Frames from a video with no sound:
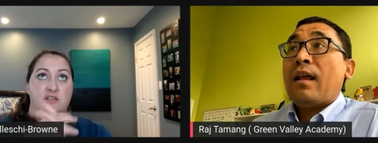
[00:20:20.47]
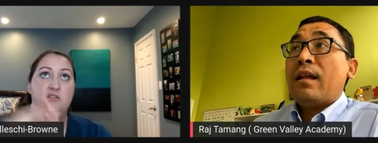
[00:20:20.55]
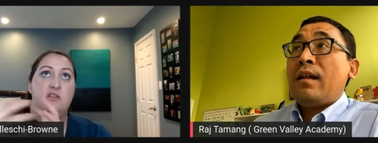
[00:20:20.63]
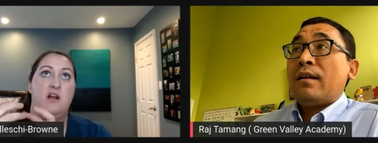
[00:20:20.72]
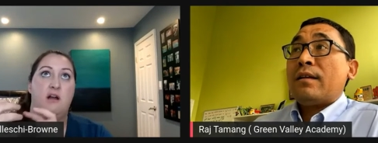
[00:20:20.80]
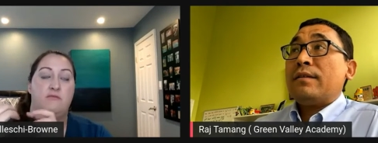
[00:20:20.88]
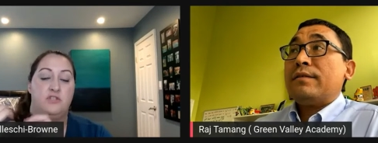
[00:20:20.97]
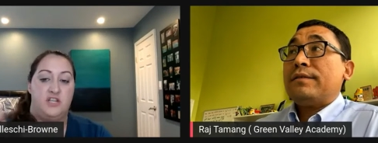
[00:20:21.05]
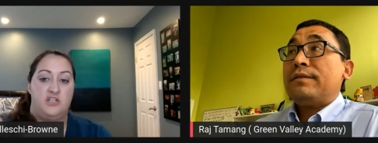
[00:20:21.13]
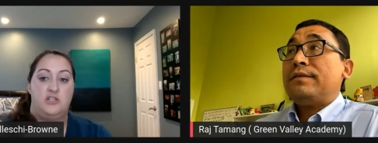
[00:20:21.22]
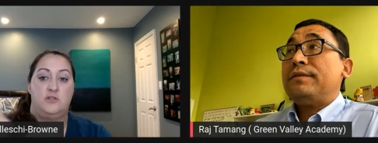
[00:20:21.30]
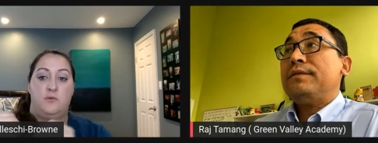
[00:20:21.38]
Speaker 1: these are the
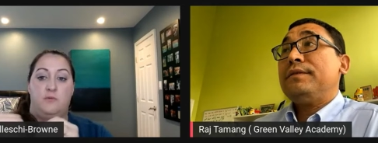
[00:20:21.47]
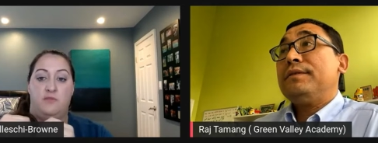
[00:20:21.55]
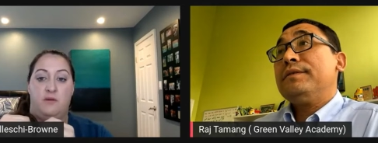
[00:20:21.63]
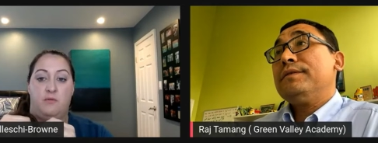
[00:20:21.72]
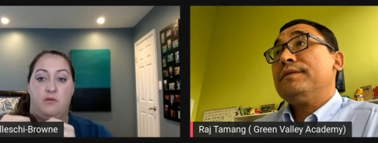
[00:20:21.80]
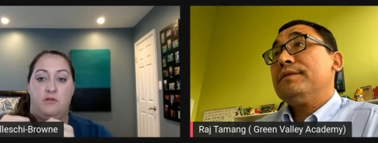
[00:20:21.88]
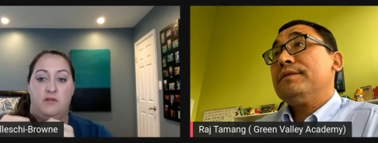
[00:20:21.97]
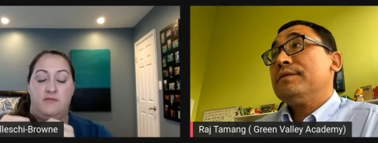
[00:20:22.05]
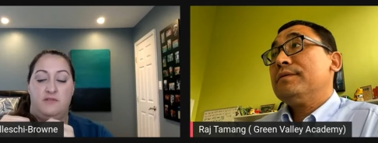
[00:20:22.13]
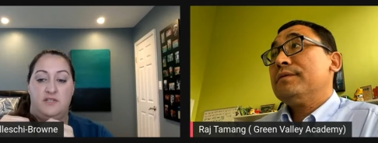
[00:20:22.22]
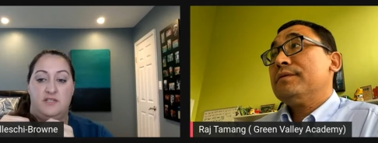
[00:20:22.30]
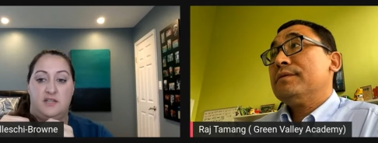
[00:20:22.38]
conversations that we're
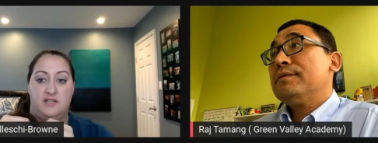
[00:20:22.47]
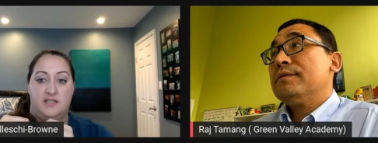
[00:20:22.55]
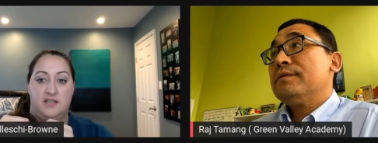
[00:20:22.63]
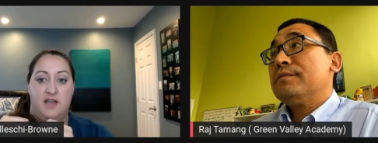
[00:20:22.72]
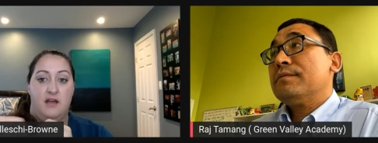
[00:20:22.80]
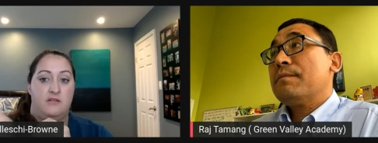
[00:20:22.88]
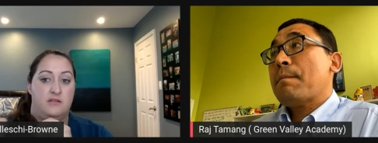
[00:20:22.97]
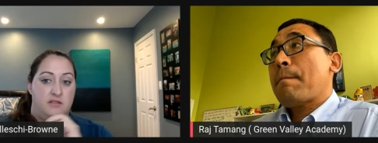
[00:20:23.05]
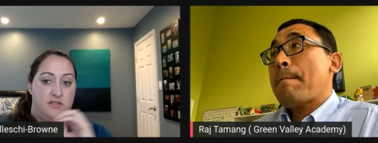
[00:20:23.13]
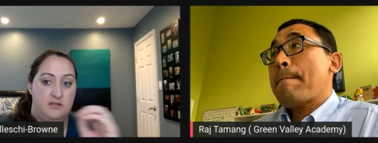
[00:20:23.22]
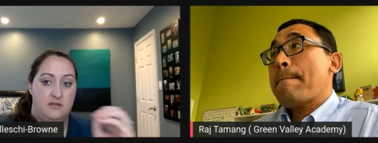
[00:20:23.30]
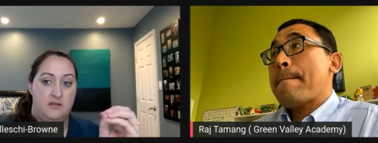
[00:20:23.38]
even discussing now.
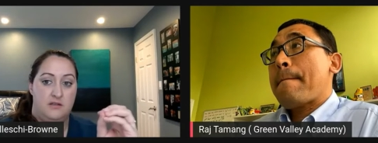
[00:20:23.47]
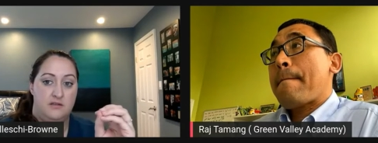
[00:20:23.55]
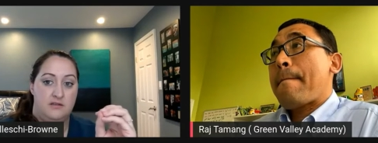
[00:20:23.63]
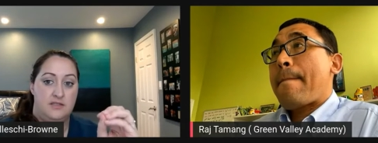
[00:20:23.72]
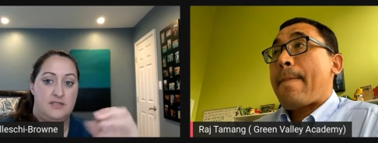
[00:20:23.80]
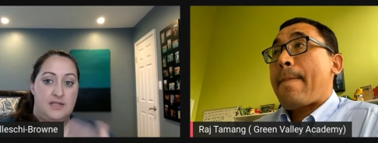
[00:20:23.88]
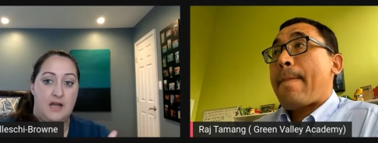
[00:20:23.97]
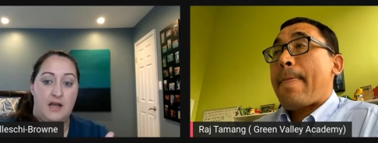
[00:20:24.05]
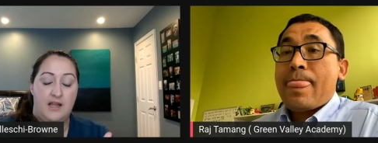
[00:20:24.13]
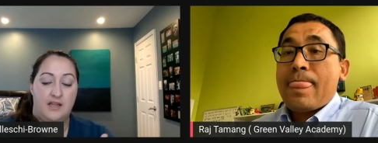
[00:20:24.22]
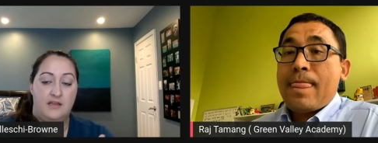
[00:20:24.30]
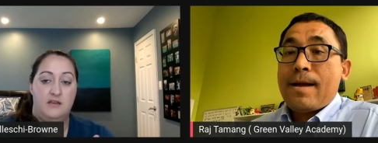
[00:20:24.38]
This the
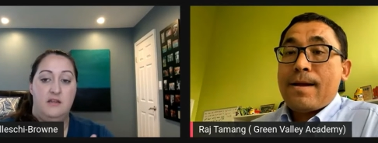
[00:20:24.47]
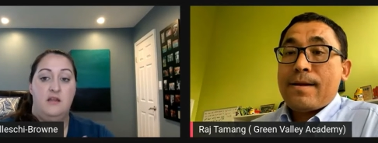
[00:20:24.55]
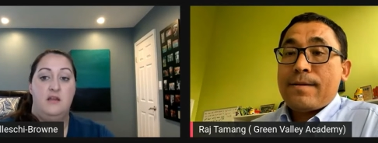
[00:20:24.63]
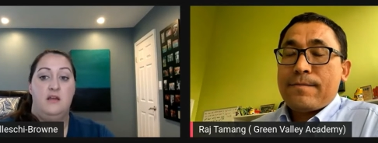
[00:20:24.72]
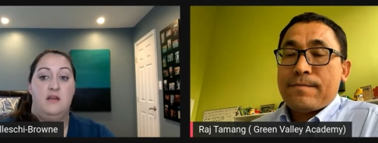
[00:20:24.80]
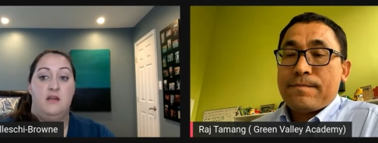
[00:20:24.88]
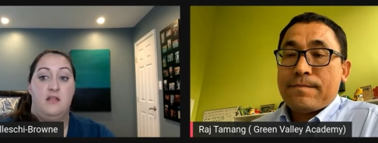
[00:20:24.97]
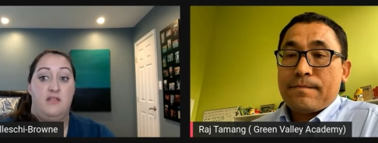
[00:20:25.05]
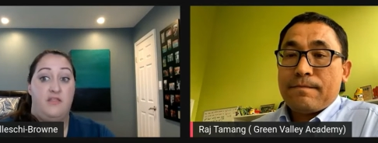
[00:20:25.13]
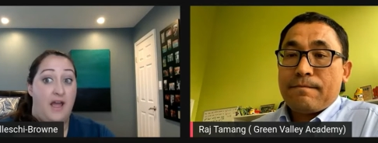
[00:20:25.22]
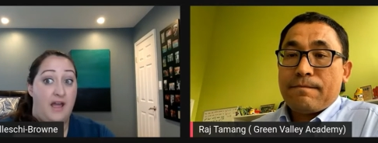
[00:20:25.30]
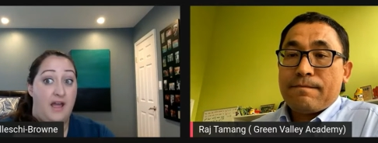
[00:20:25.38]
design
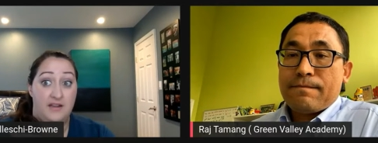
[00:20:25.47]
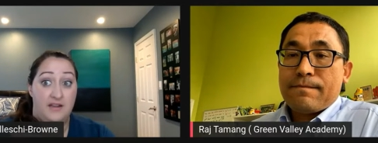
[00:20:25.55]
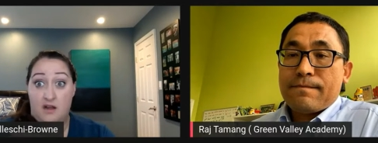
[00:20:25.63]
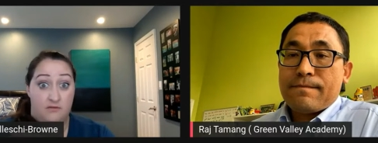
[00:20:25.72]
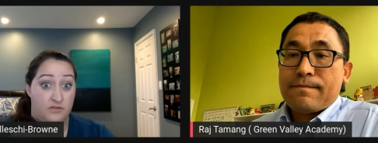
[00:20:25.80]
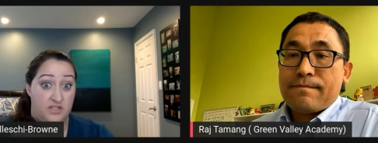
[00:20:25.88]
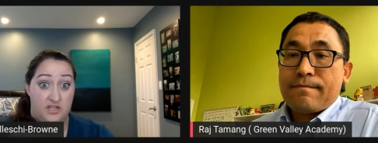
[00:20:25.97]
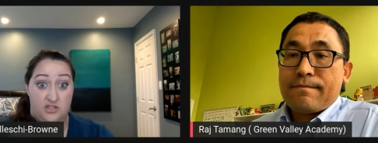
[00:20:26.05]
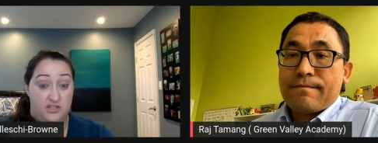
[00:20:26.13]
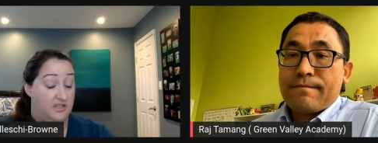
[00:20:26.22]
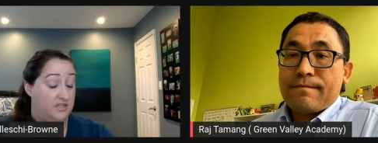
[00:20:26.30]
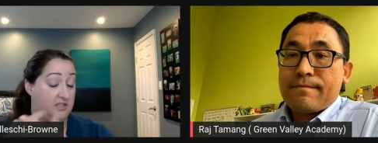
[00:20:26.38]
that is a
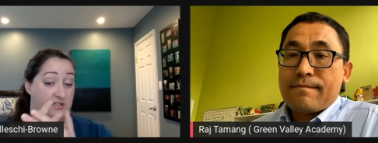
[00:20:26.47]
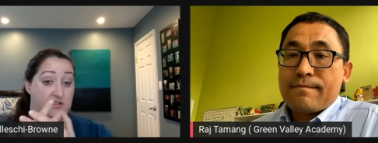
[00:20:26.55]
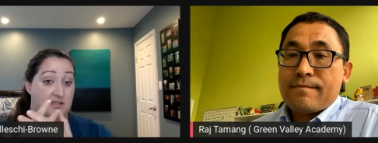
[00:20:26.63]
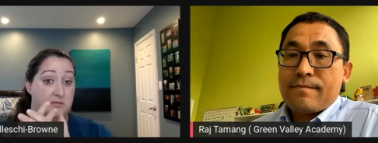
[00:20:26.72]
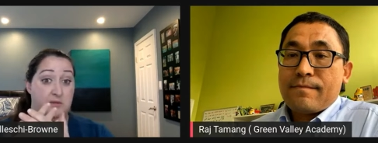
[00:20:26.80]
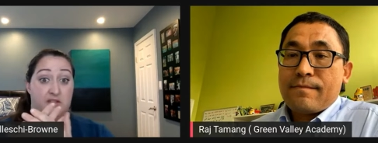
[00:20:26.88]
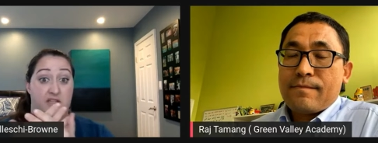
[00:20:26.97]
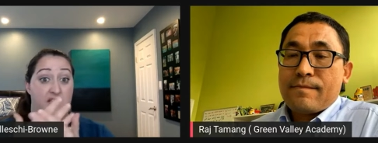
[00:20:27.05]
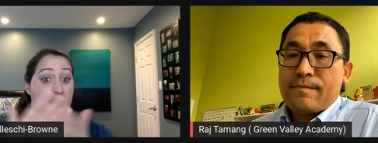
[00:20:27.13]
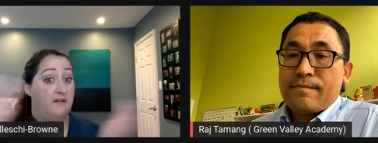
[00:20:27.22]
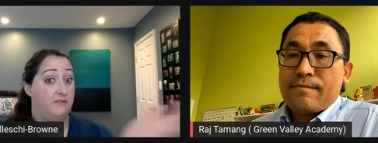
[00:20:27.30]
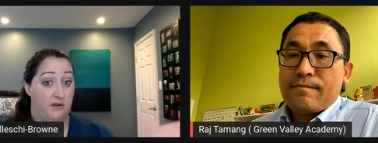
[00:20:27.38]
conversation that just
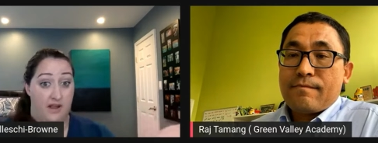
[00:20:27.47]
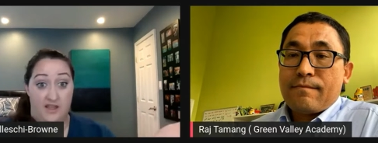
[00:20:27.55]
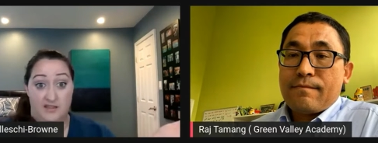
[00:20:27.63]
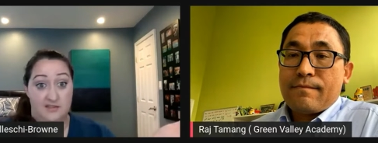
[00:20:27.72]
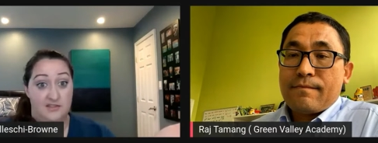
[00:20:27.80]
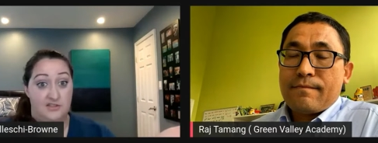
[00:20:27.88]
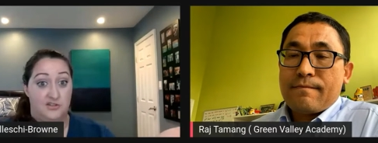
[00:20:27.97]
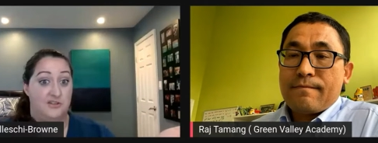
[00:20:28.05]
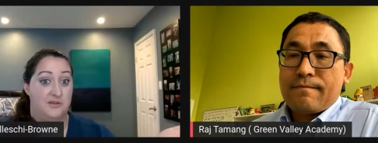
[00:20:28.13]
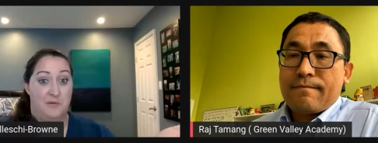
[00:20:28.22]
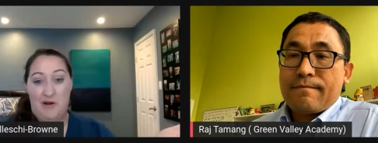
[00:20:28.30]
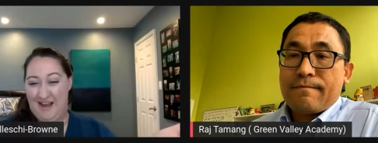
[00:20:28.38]
seemingly never ends during the